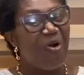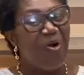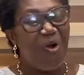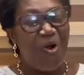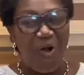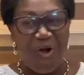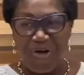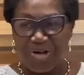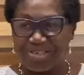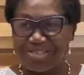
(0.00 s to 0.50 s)

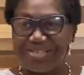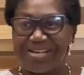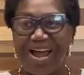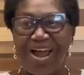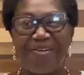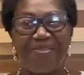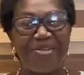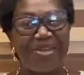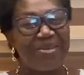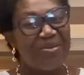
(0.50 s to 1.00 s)

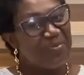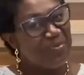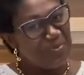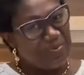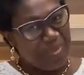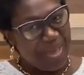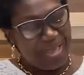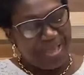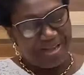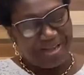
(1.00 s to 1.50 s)
ordinary
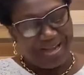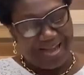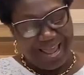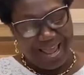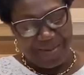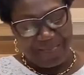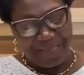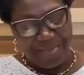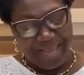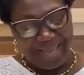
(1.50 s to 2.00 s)

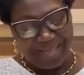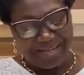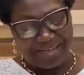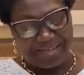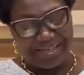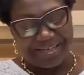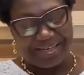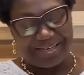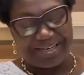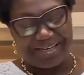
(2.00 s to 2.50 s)
laymen,
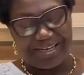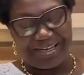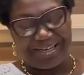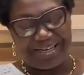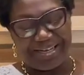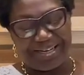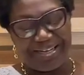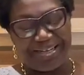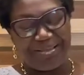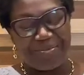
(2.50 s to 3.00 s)

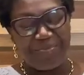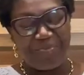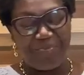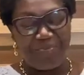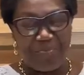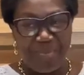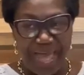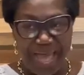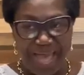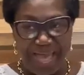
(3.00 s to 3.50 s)

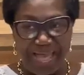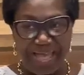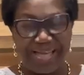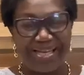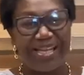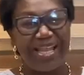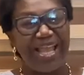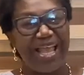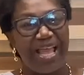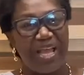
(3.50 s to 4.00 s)
men
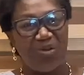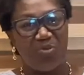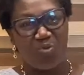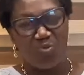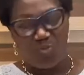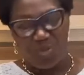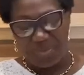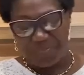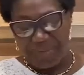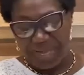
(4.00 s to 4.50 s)
and
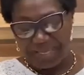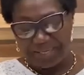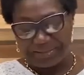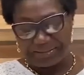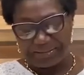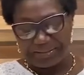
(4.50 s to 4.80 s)
women,